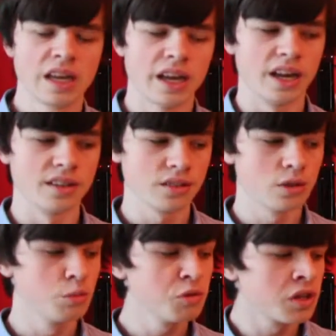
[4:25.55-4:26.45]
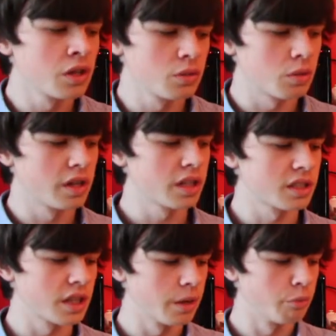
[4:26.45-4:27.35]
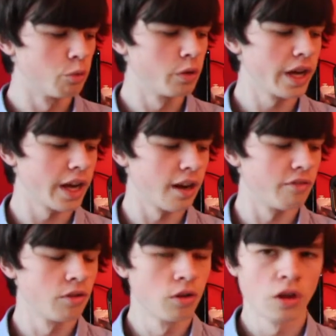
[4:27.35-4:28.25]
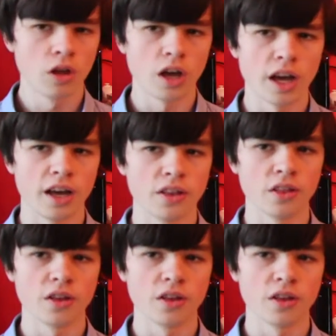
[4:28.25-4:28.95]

Uh, so moving on to our next game, we have uh,